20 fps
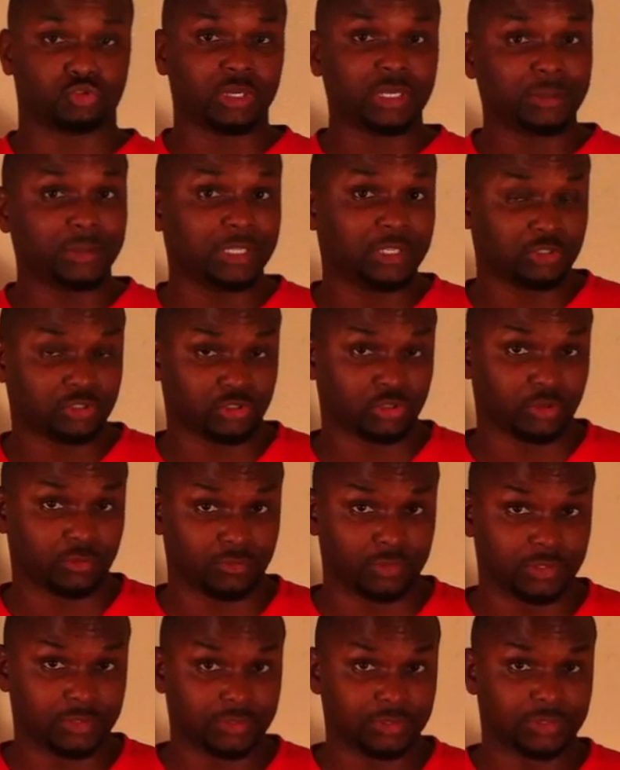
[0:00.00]
service,
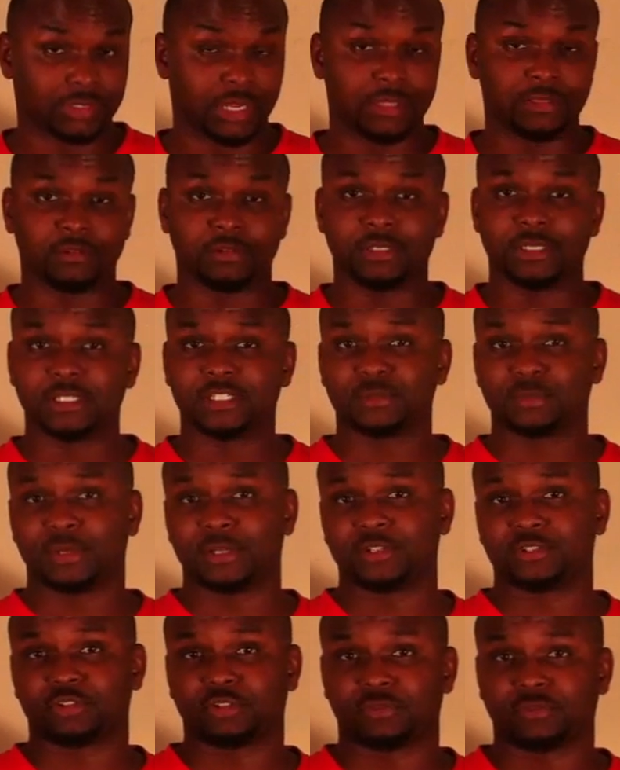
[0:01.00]
not their disc-based
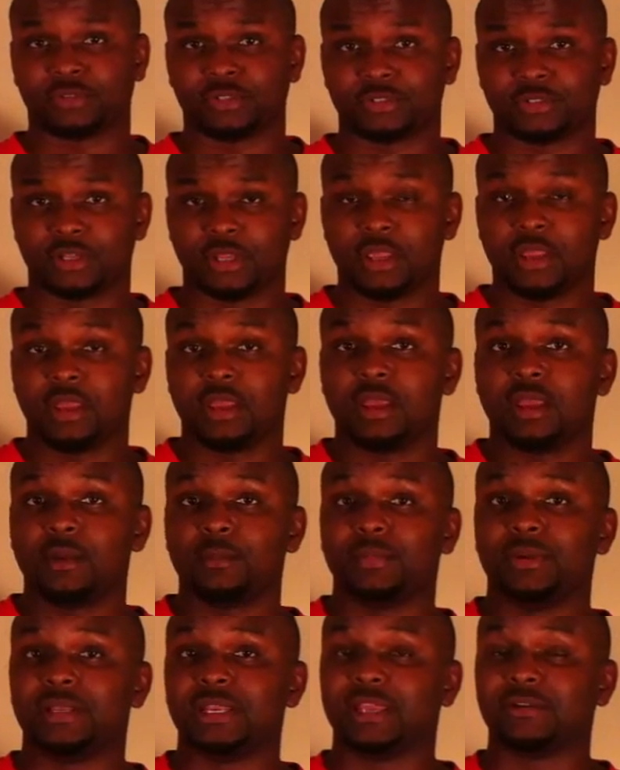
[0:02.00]
service, but
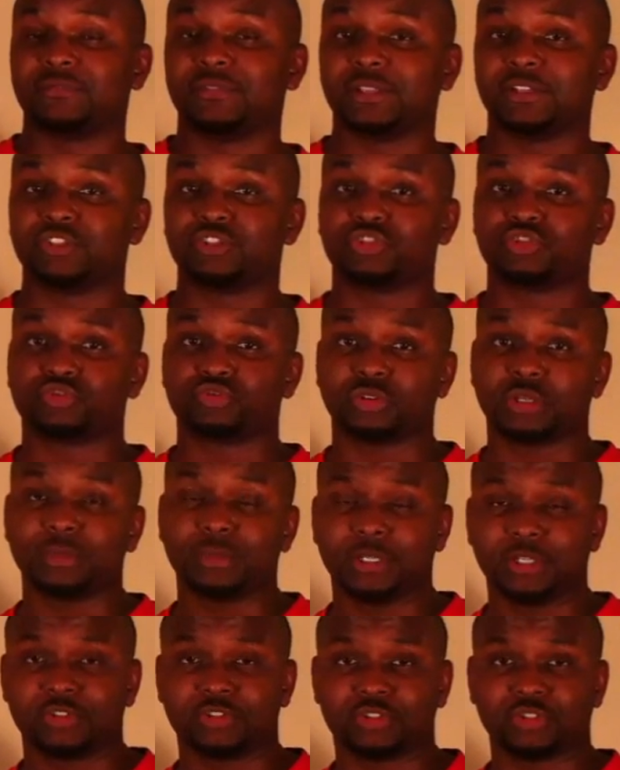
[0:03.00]
Netflix streaming
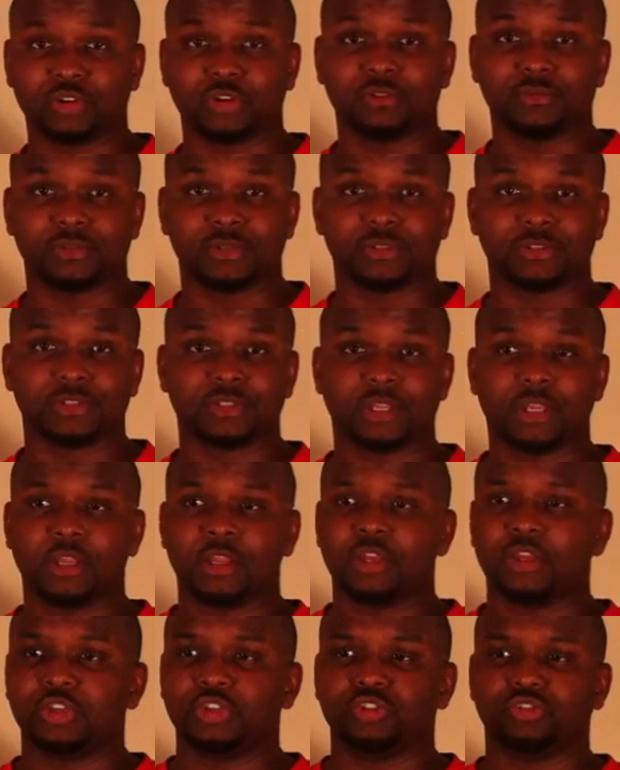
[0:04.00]
service,
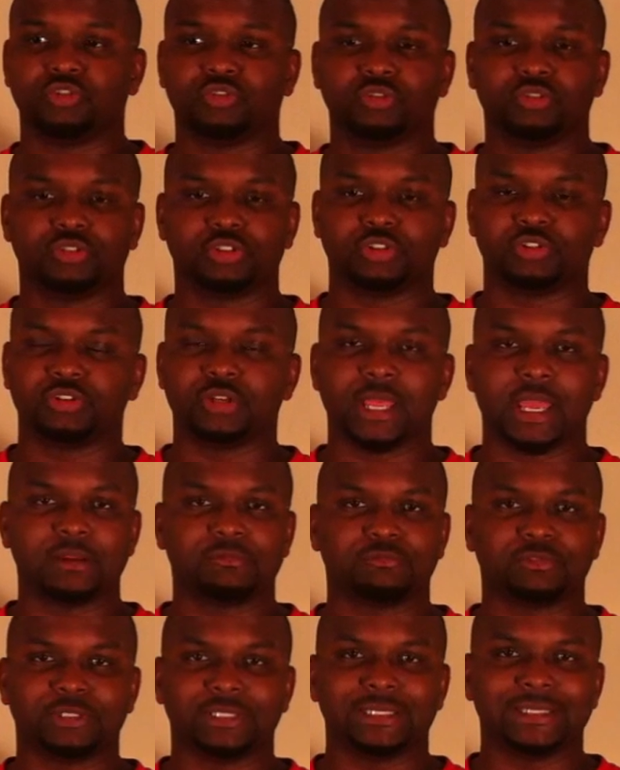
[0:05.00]
you're not really
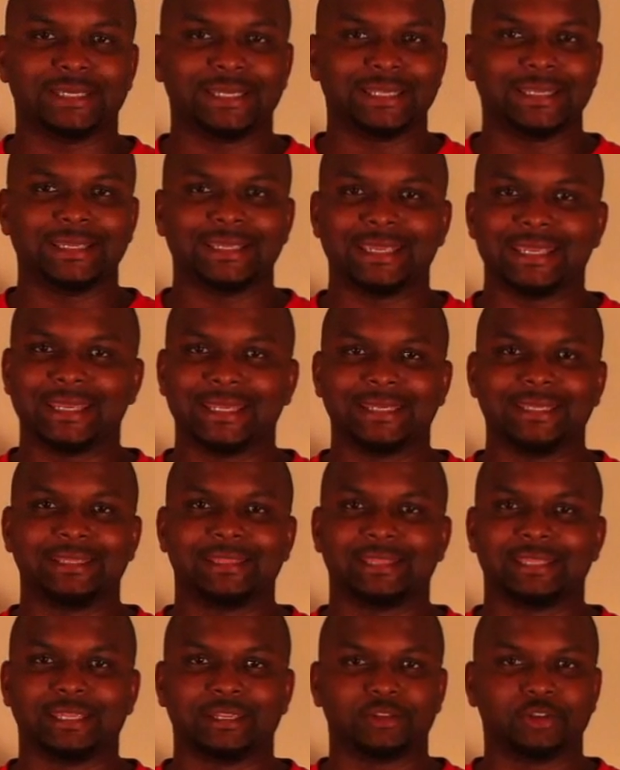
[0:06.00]
getting anything
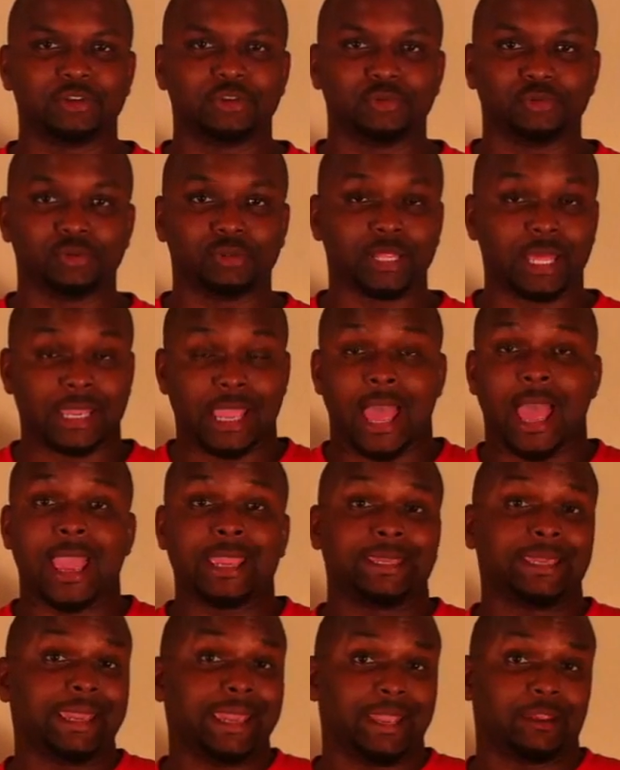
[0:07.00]
new. Like, I
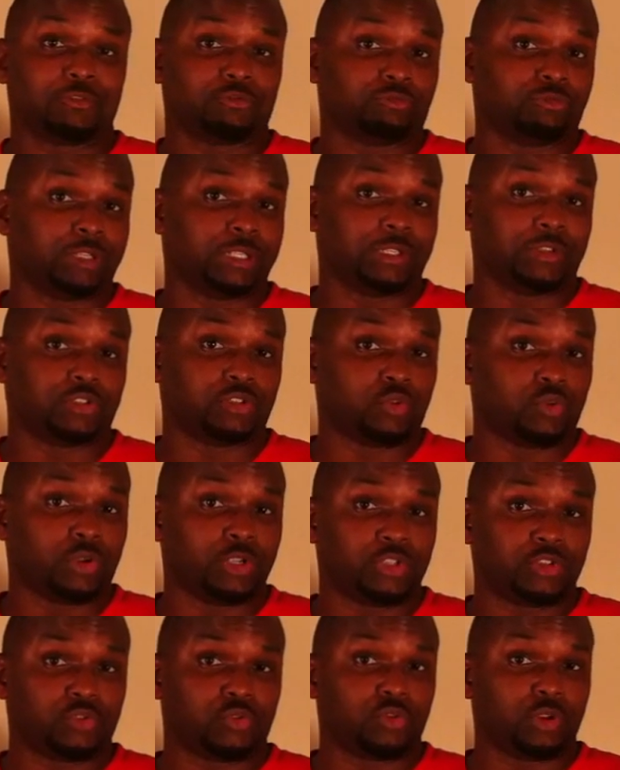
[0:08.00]
can't rent Toy
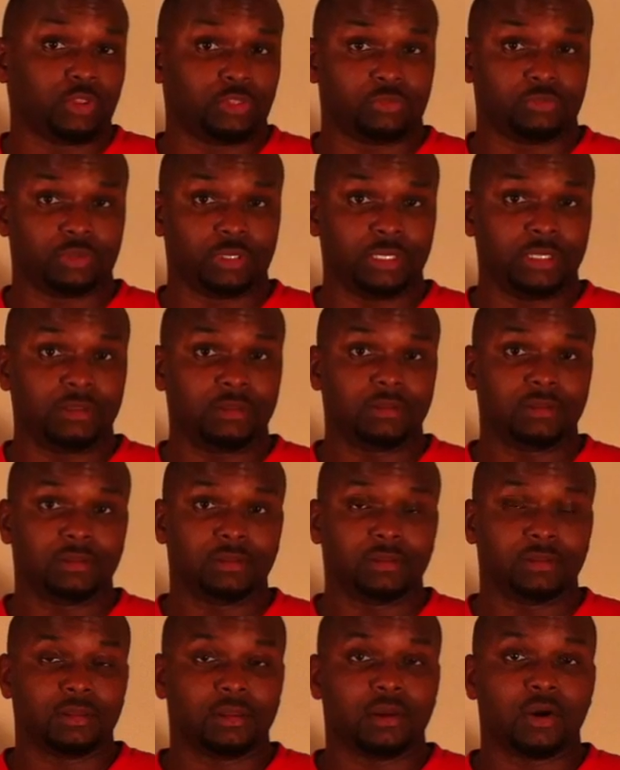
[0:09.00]
Story 3
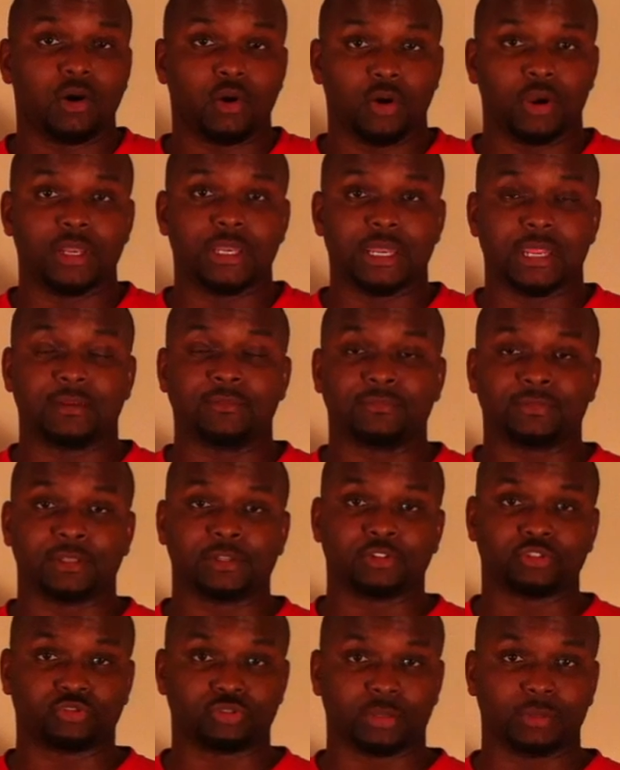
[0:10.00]
on Netflix
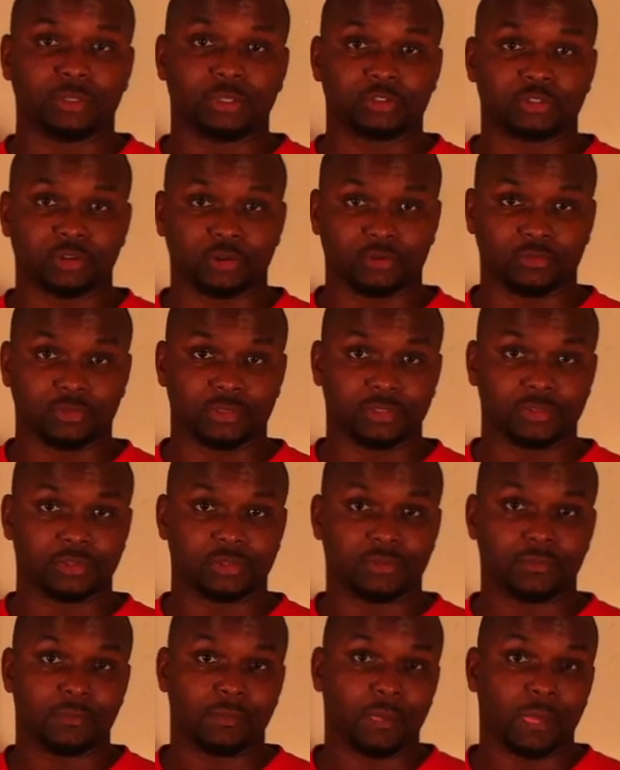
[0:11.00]
streaming service,
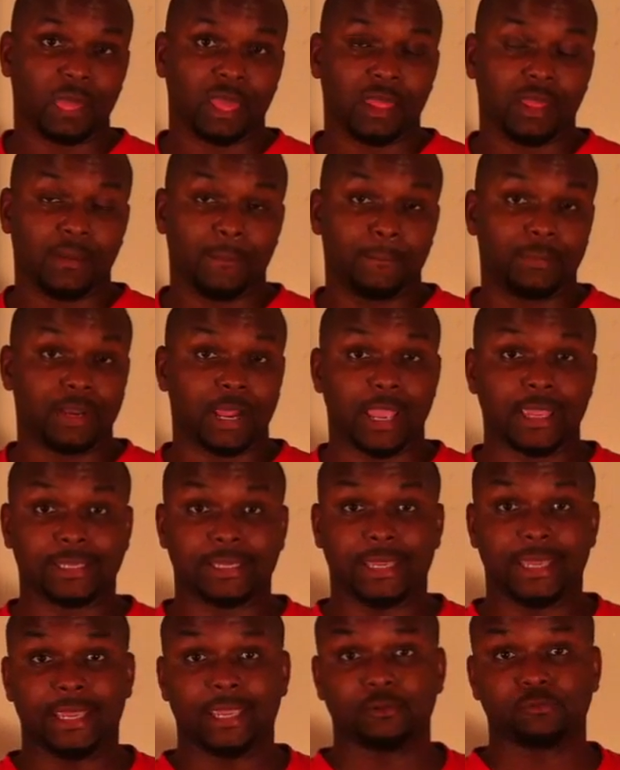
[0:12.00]
but I can
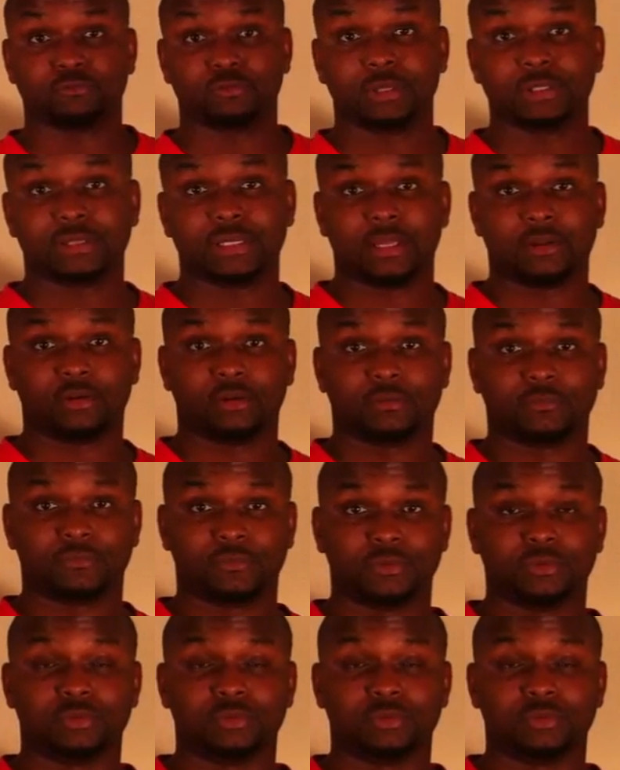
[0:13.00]
rent that on Vudu,